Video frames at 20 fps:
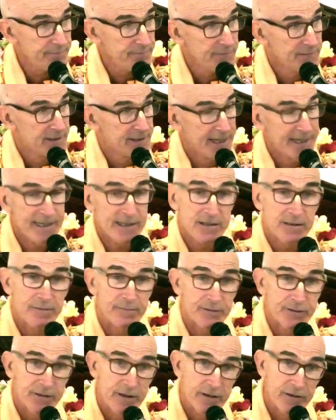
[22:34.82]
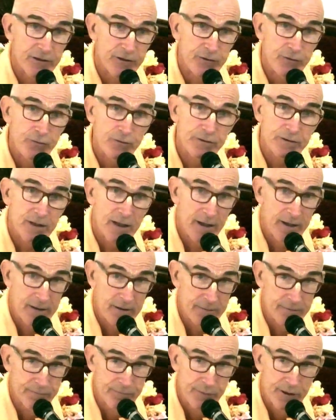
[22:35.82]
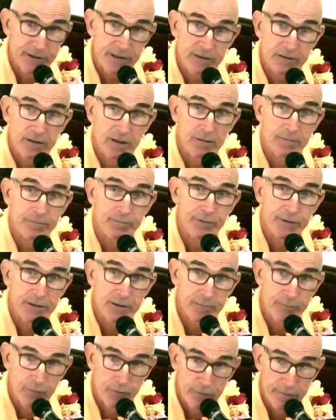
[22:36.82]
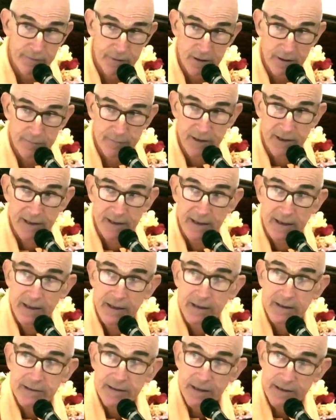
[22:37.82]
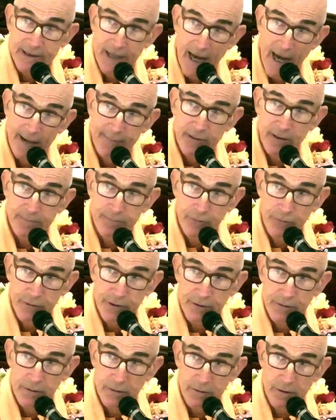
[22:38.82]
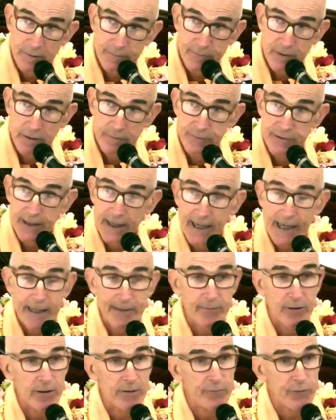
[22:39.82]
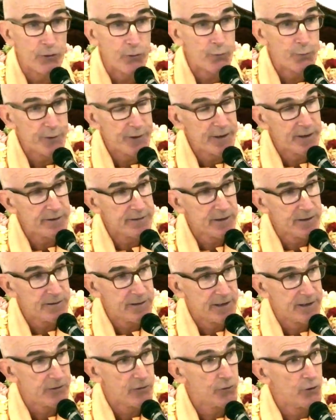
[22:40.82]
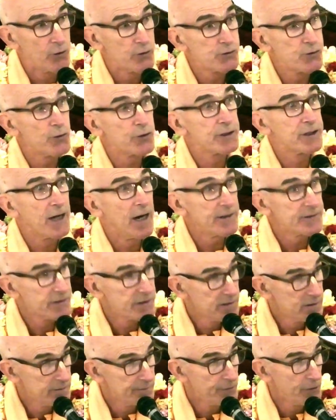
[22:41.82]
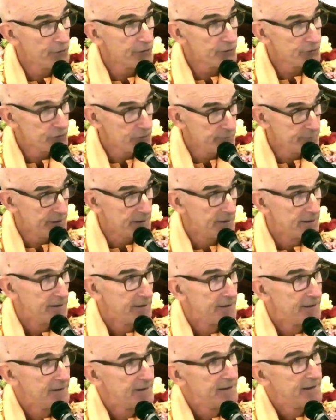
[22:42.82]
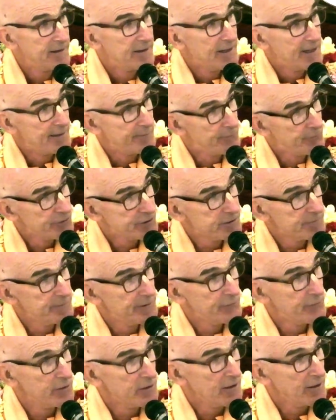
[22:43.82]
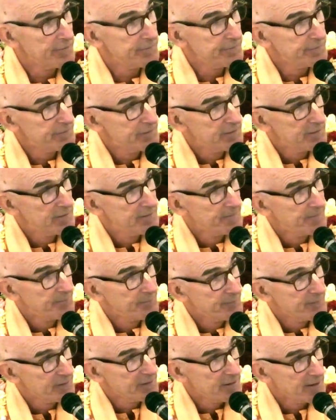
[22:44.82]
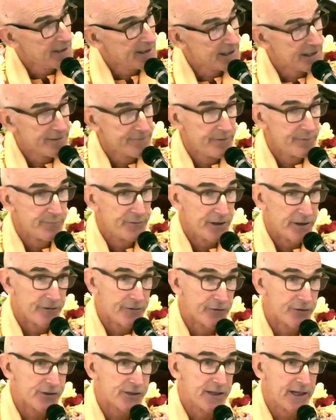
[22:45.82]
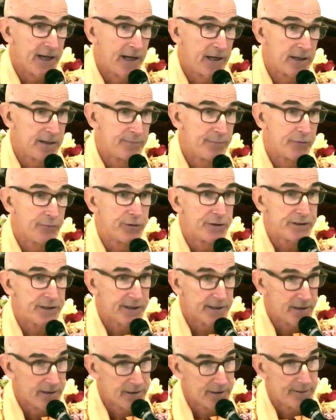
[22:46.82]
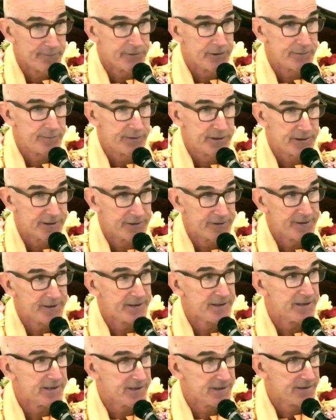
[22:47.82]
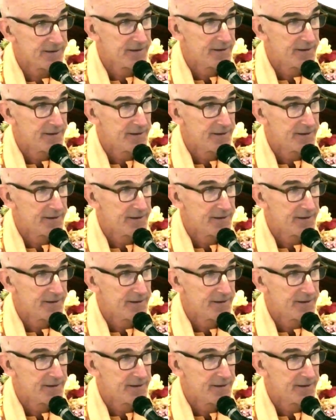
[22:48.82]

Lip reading: Tesam sarkyutanam bhajitam pritapurvakam tadami buddhi yogam tam yenamam upayantite. To those who are constantly devoted to me and worship me with love, I give them the understanding by which they can come to me. So this is